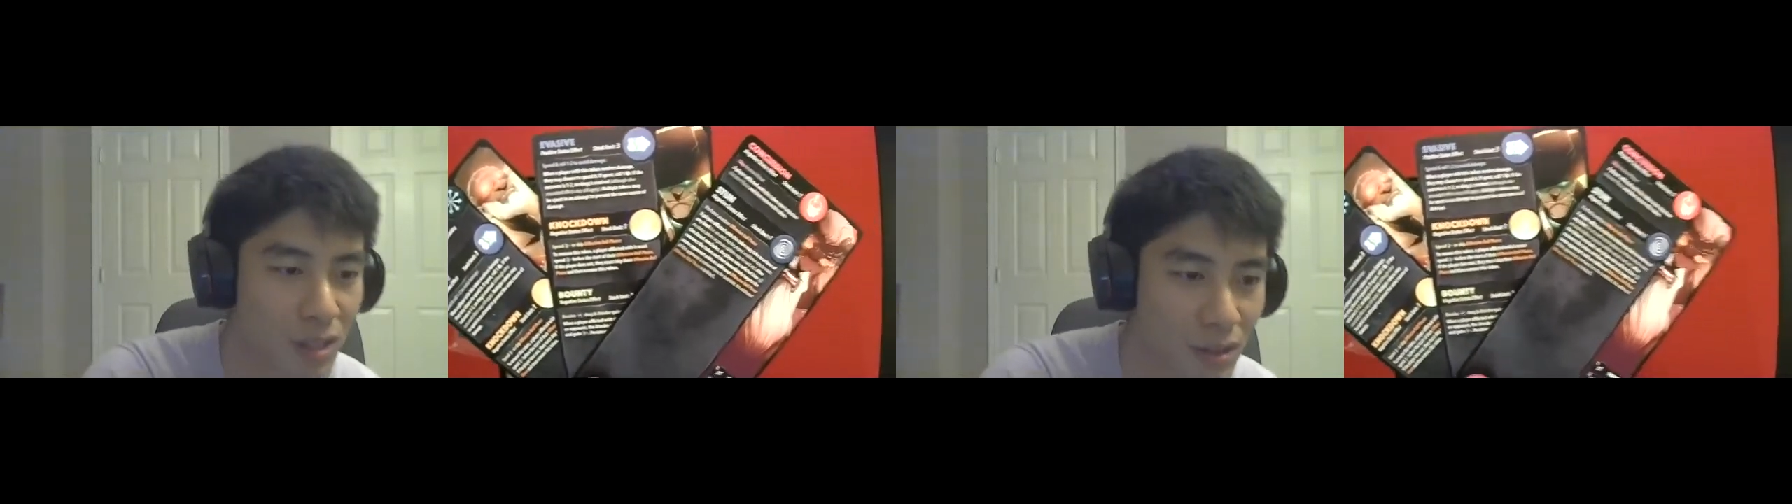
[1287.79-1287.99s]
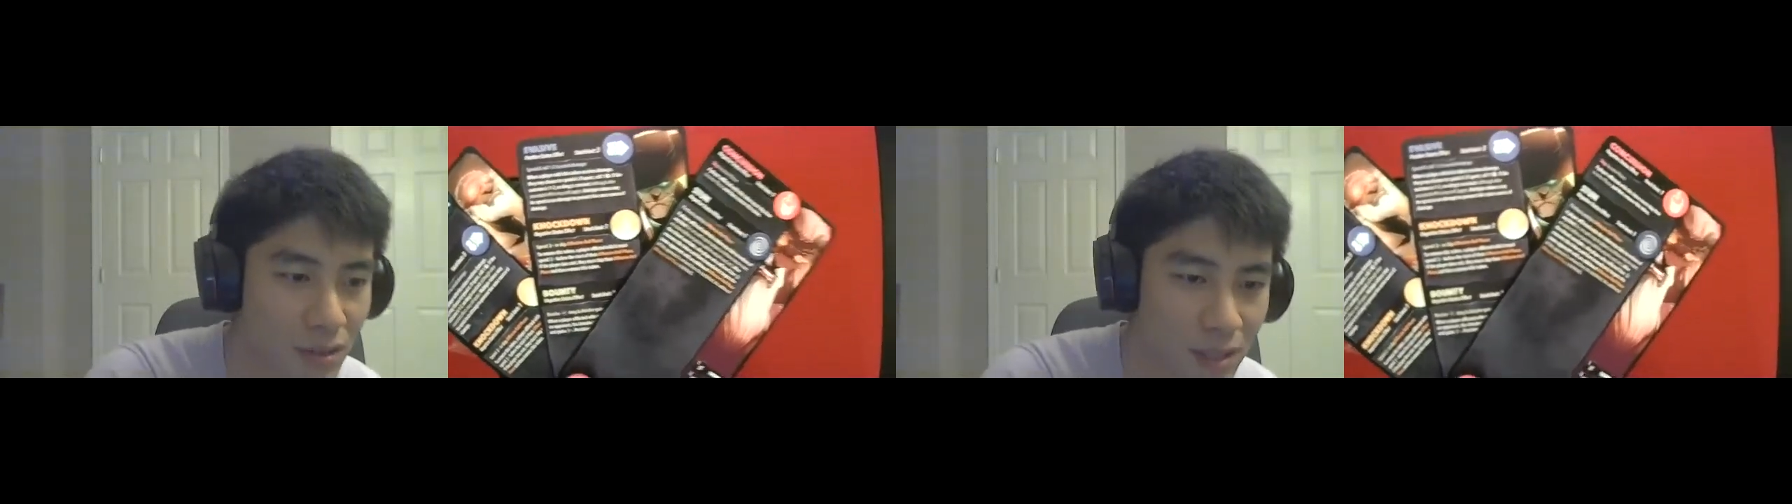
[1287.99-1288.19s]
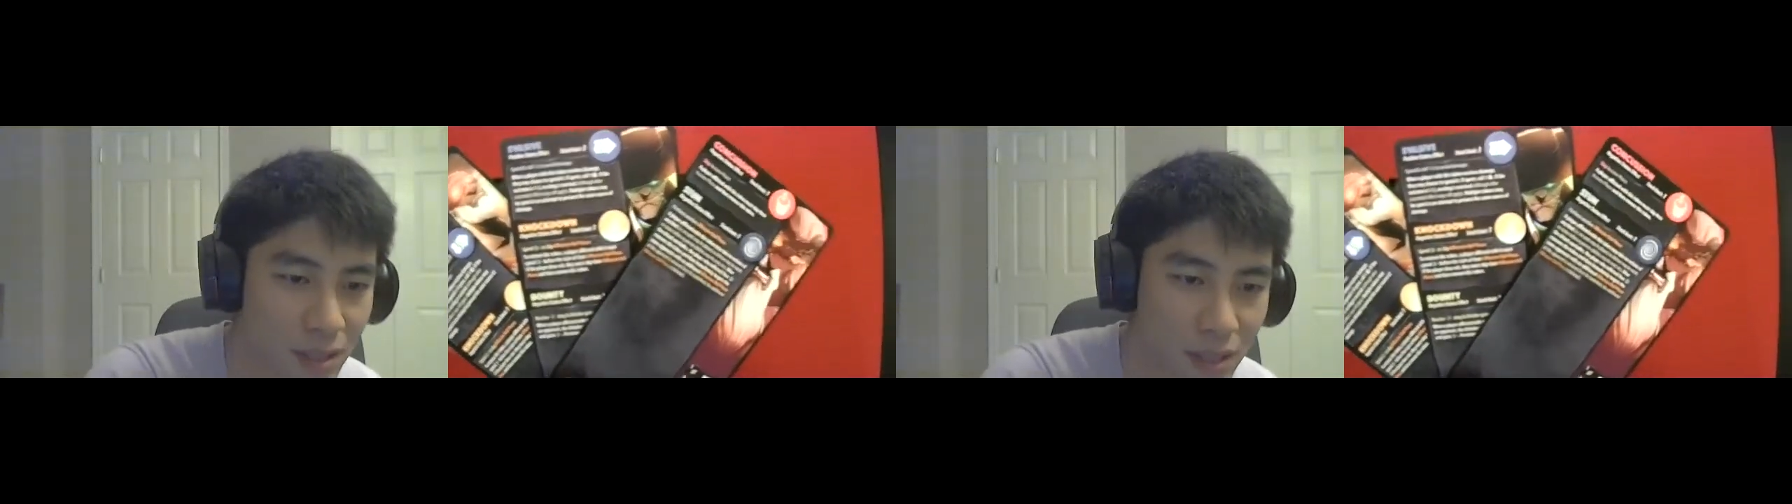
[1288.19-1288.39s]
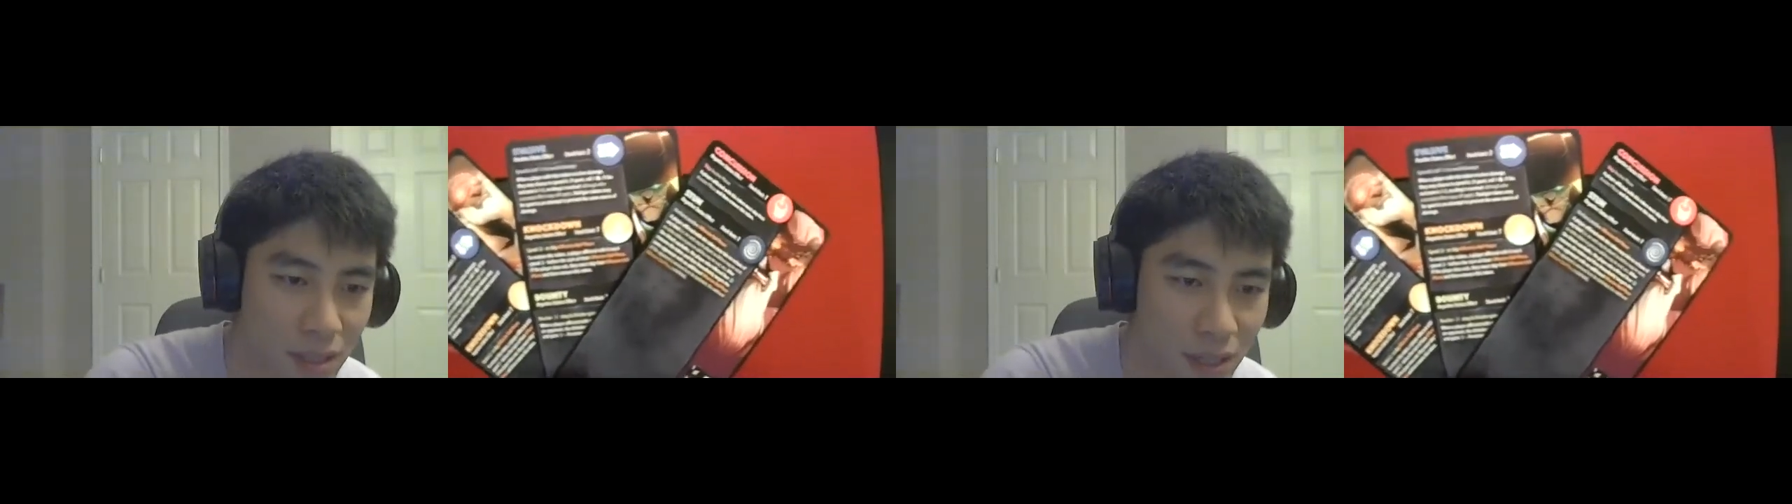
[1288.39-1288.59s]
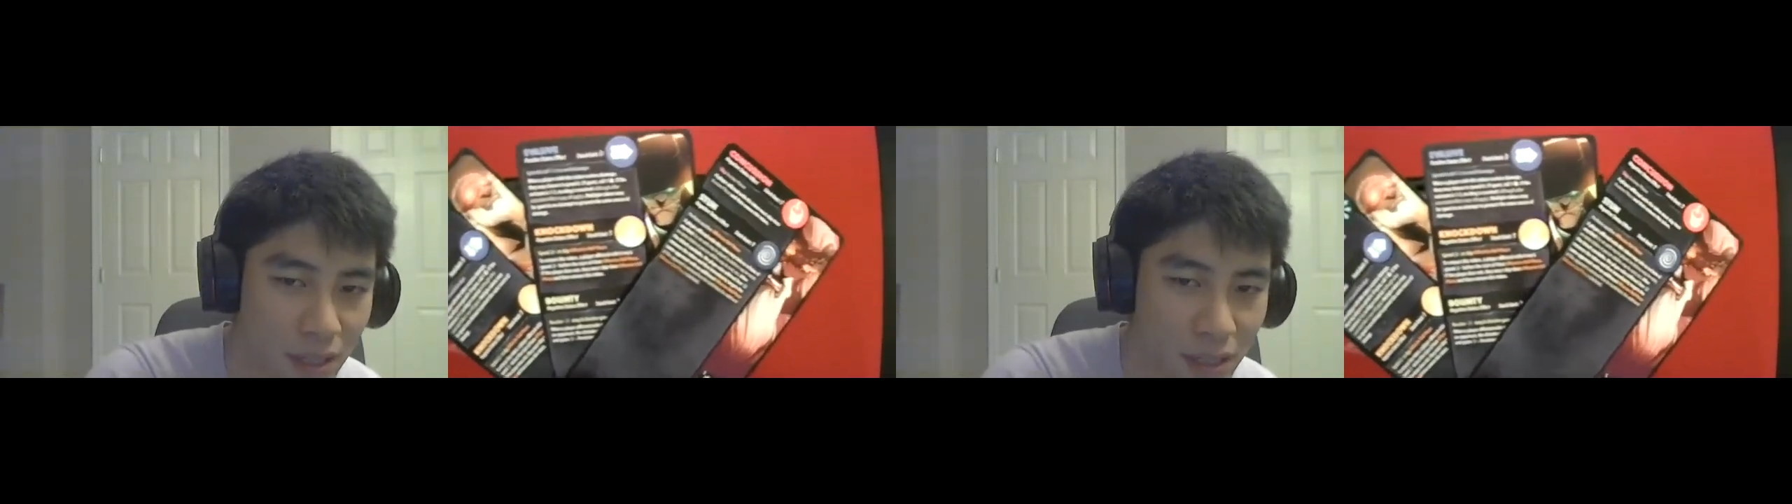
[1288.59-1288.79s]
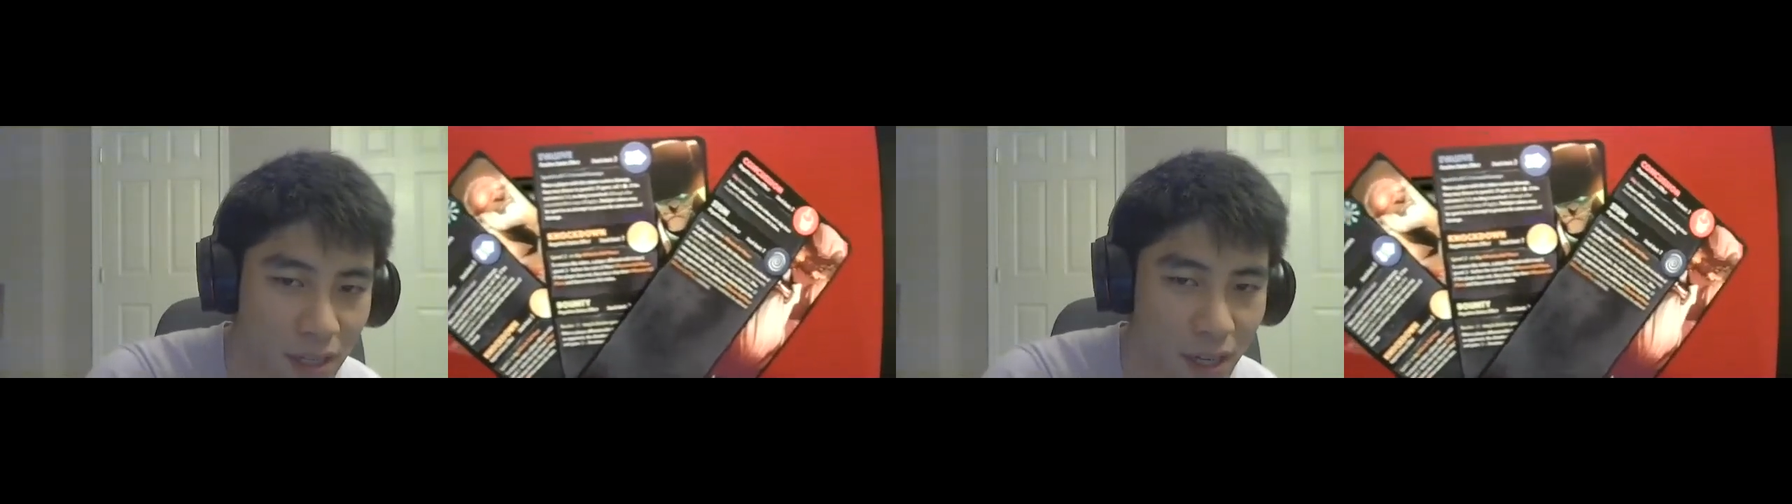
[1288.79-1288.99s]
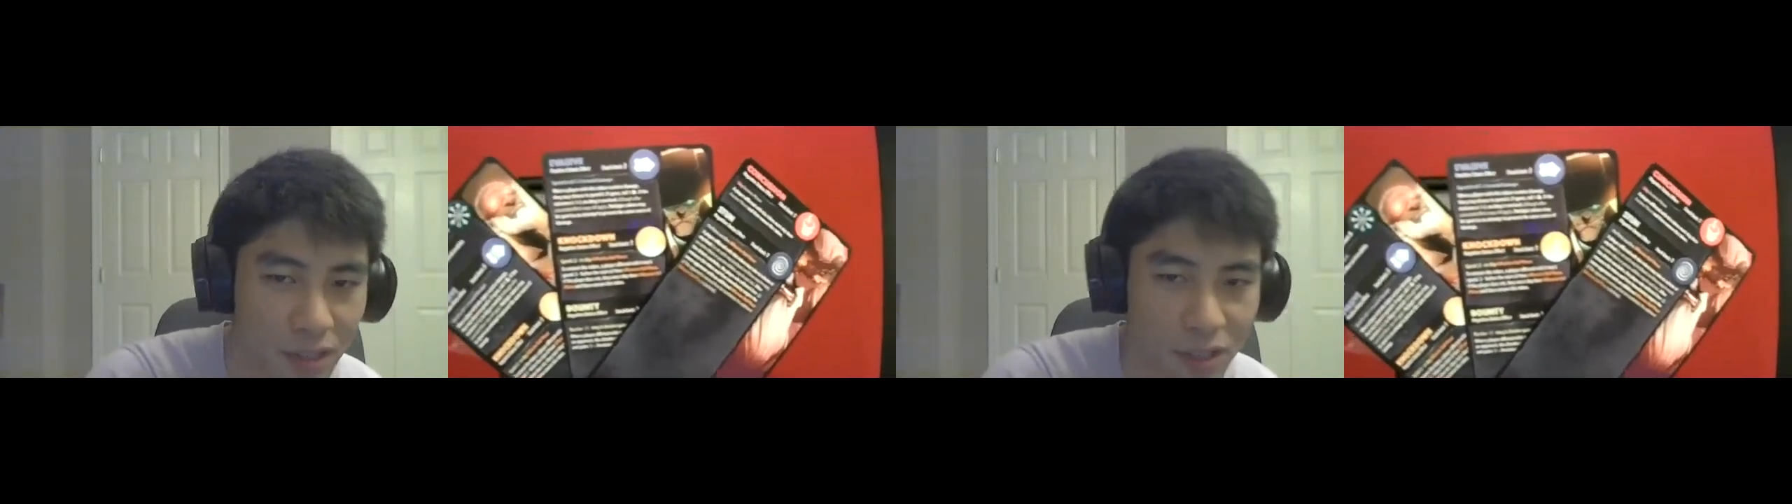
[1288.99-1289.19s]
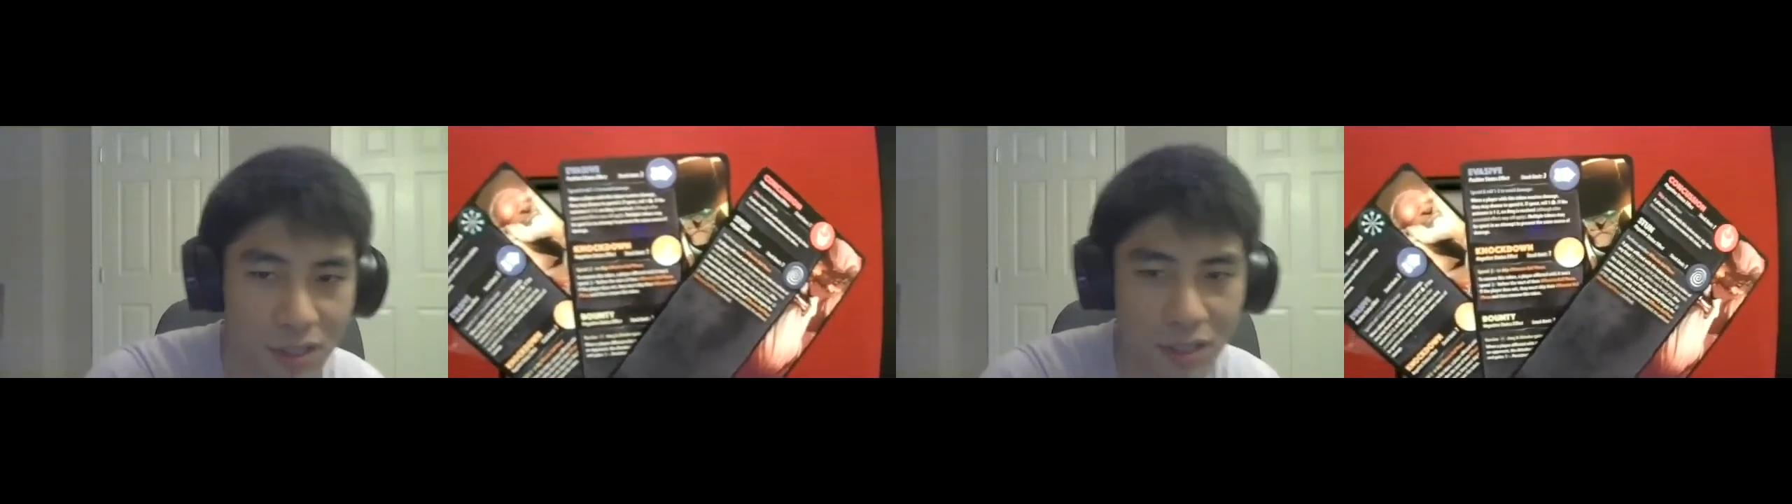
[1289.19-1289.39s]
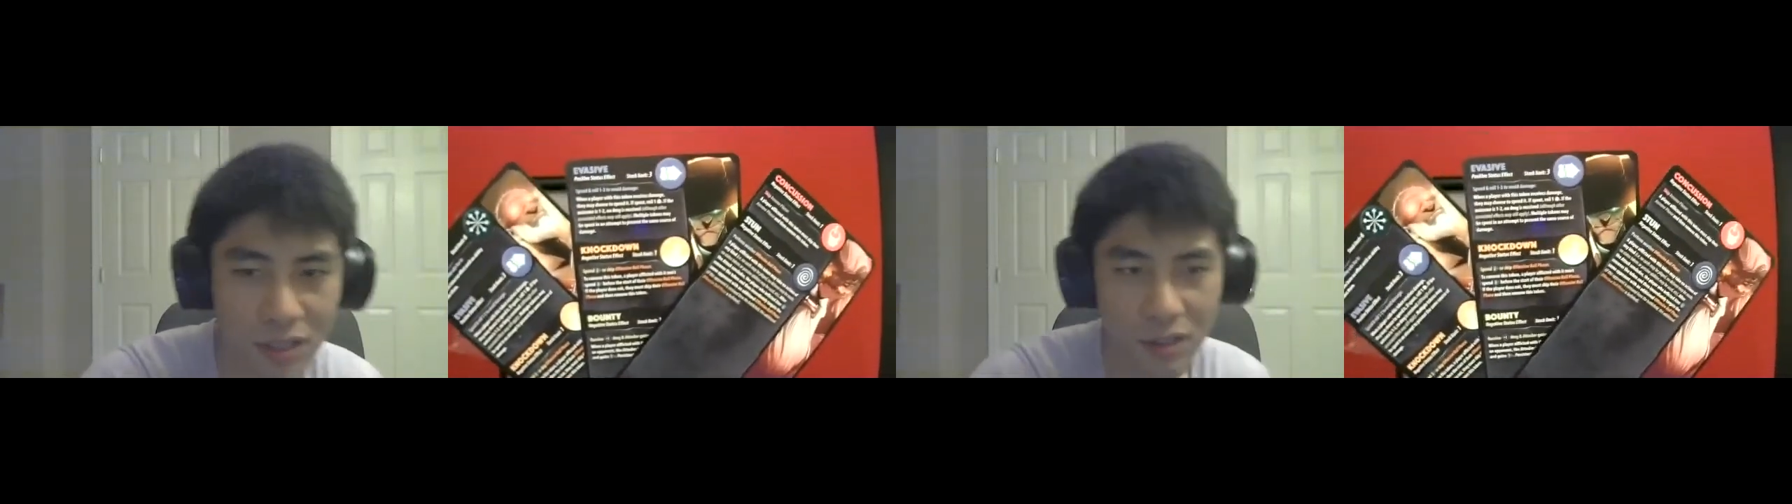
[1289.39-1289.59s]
those characters.